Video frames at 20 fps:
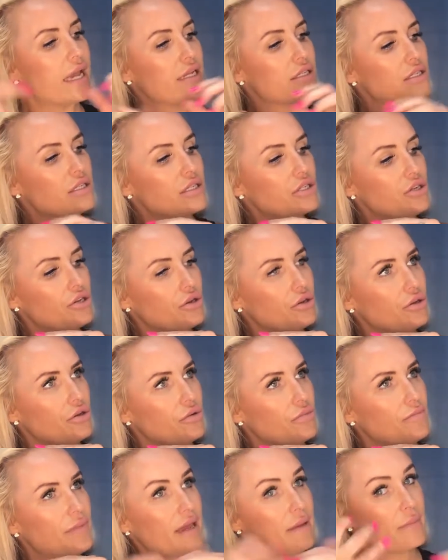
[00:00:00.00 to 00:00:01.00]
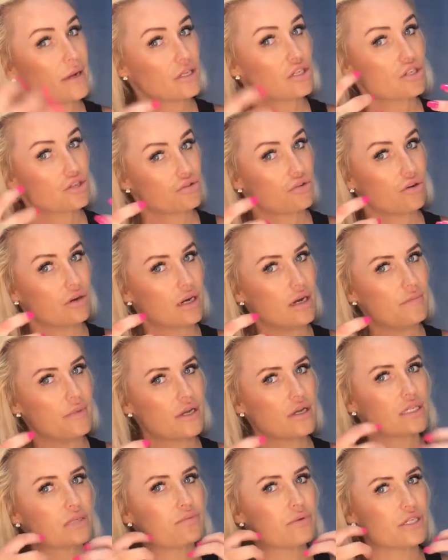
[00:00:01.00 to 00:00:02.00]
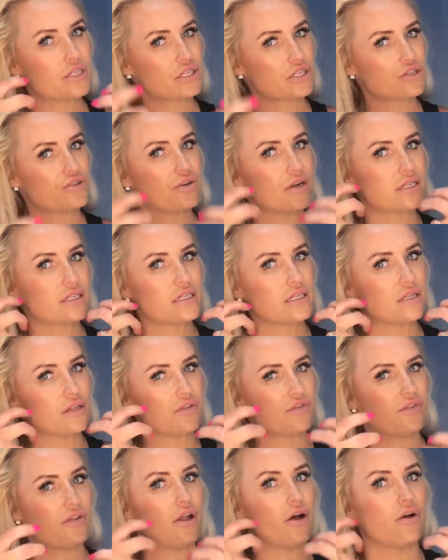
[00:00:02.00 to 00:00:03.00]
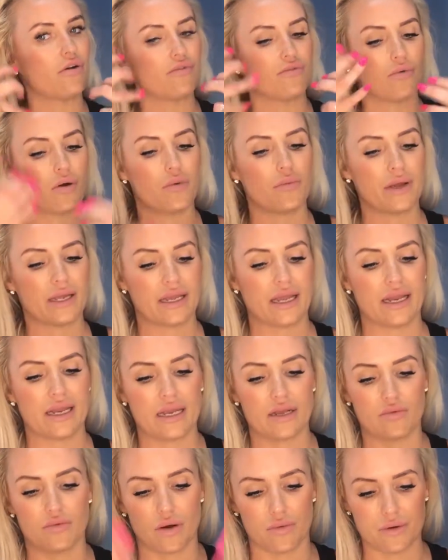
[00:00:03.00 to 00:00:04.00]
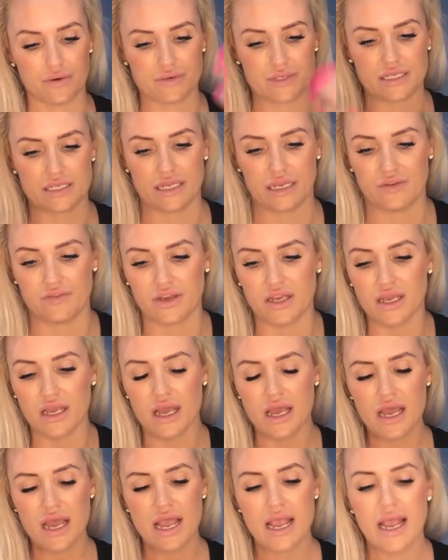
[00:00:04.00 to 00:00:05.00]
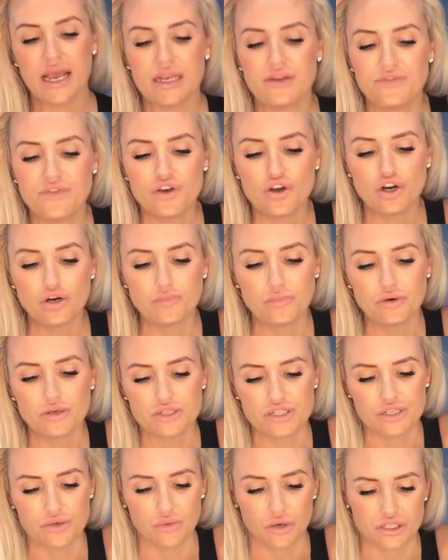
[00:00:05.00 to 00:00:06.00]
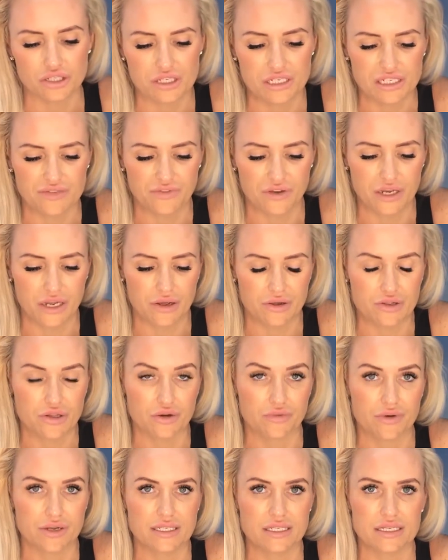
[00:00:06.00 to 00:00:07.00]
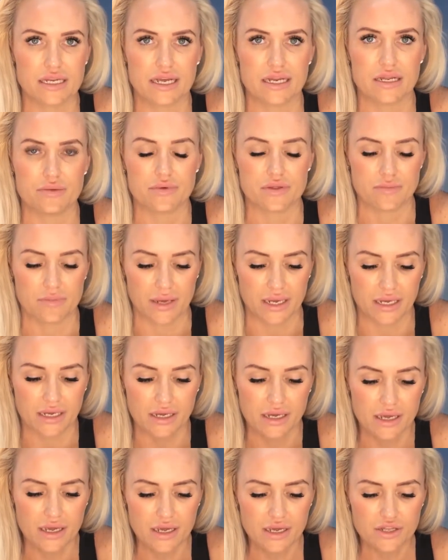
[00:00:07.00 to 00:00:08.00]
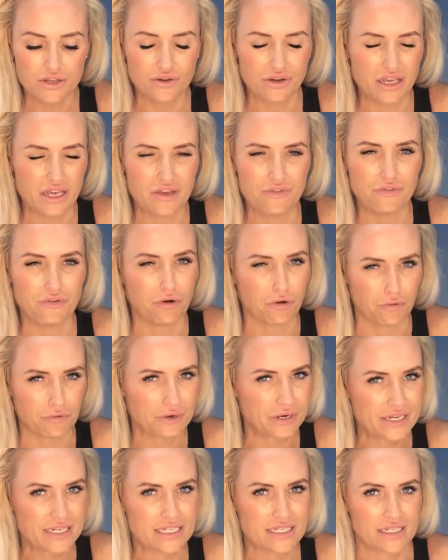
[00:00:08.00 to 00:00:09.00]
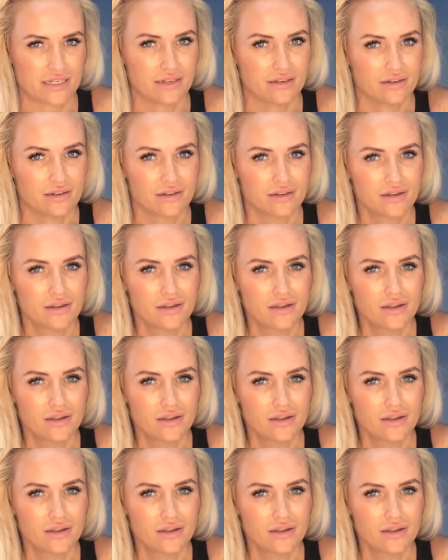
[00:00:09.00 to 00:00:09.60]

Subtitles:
tends to be much stronger, because we're just trusting the flow of what we're getting and what we're receiving. And if you're put to watch this video and you're resonating with me, you're here for a reason.